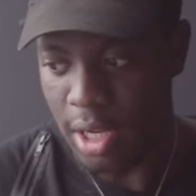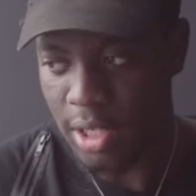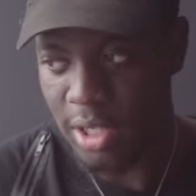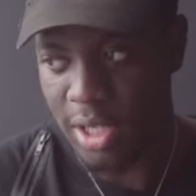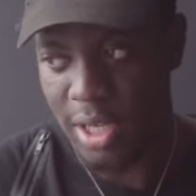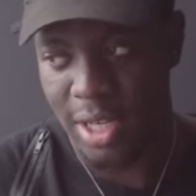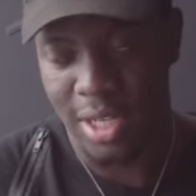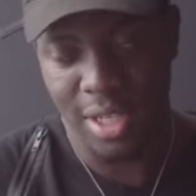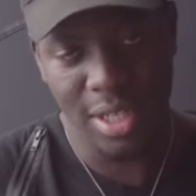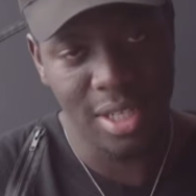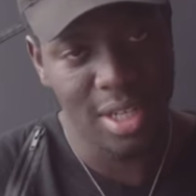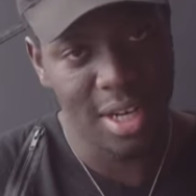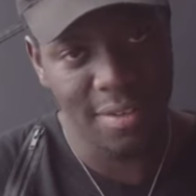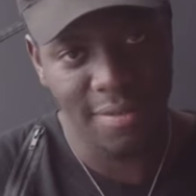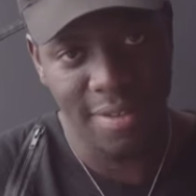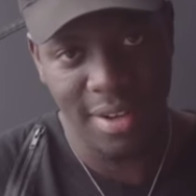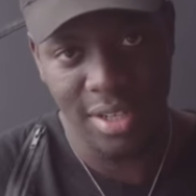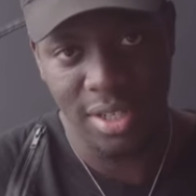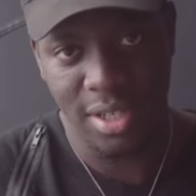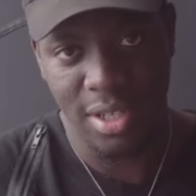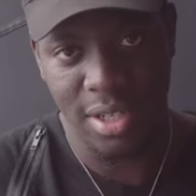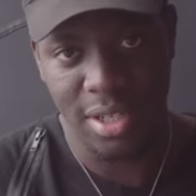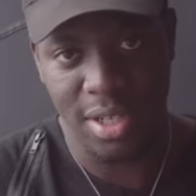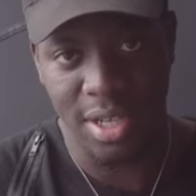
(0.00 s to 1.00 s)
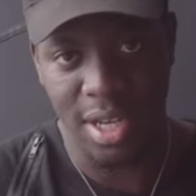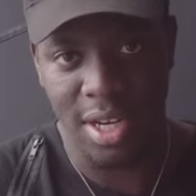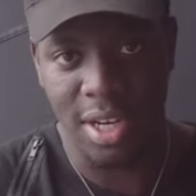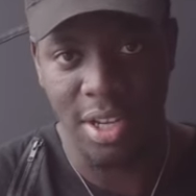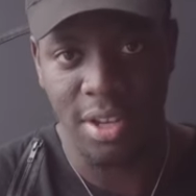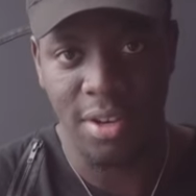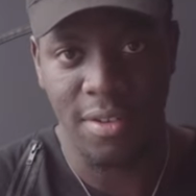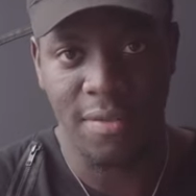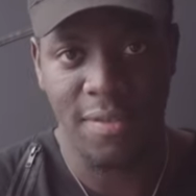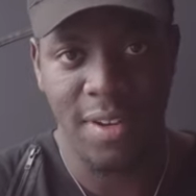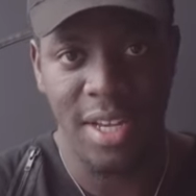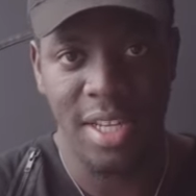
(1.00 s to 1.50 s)
she didn't study fashion design
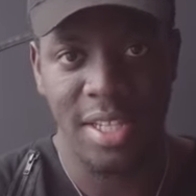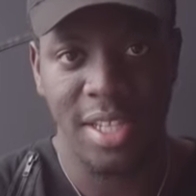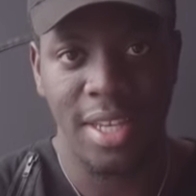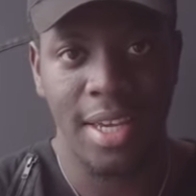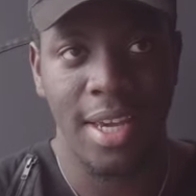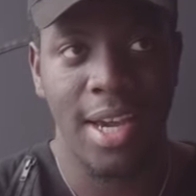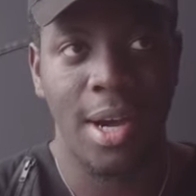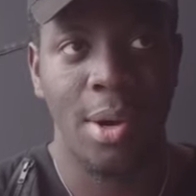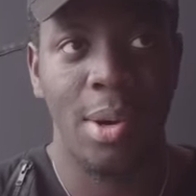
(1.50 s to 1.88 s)
at university.